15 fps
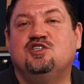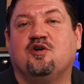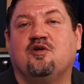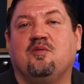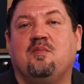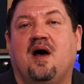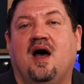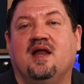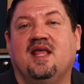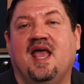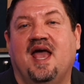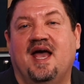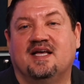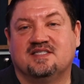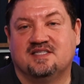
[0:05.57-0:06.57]
Journal
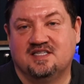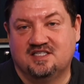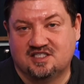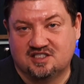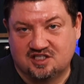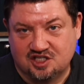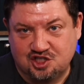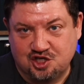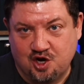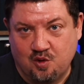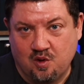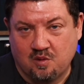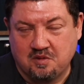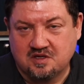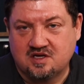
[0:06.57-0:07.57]
podcast. This is the show
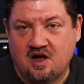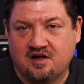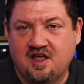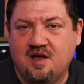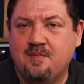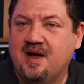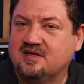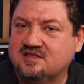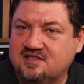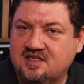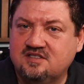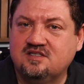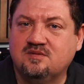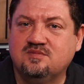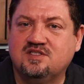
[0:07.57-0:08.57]
where we're talking about
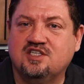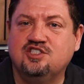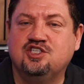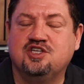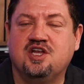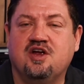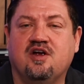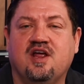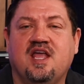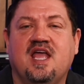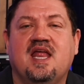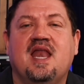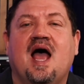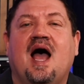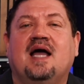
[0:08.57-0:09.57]
systems engineering
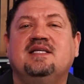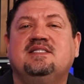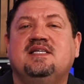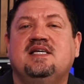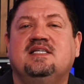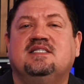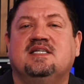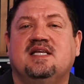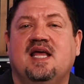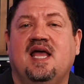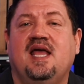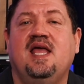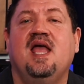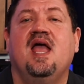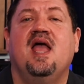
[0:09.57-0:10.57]
in IT
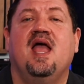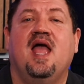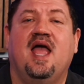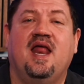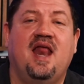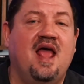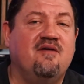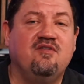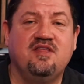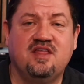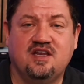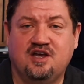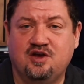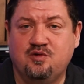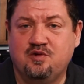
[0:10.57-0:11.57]
today and
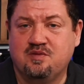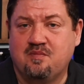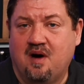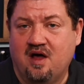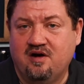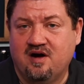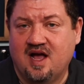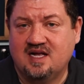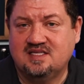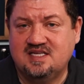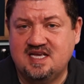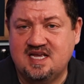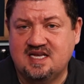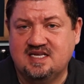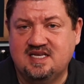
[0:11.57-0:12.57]
everything to do with modern
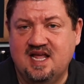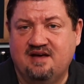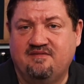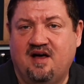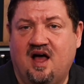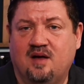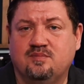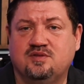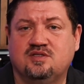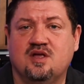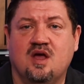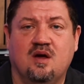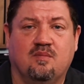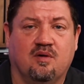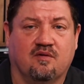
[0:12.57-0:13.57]
IT, DevOps,
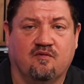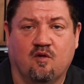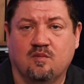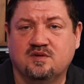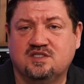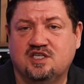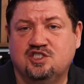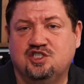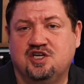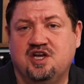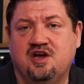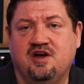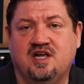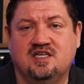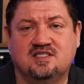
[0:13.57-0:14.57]
performance
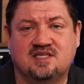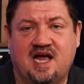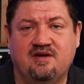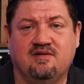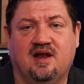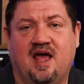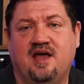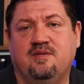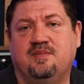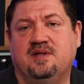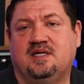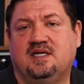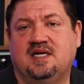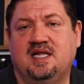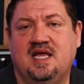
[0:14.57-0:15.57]
engineering, site
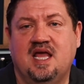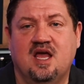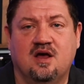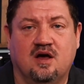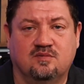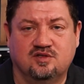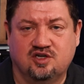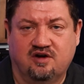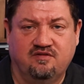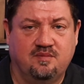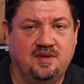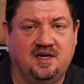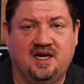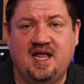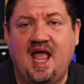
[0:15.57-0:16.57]
reliability,
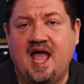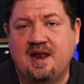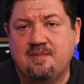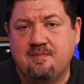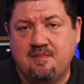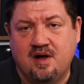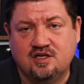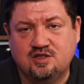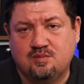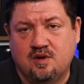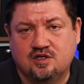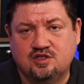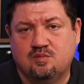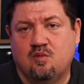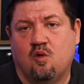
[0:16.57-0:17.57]
observability, and much,
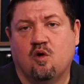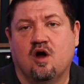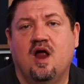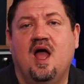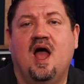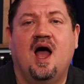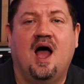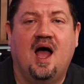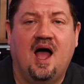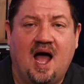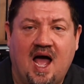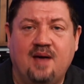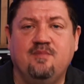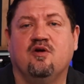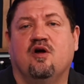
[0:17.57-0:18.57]
much more.
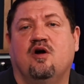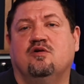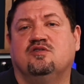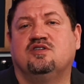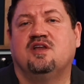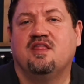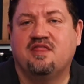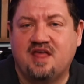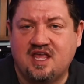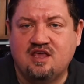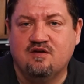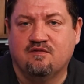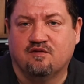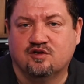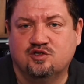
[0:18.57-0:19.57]
I'm your host. Thank
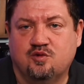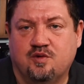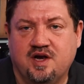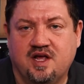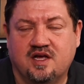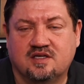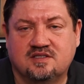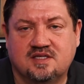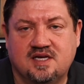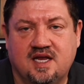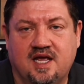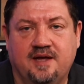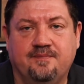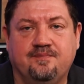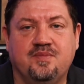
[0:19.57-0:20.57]
you for joining us
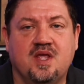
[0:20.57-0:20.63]
today.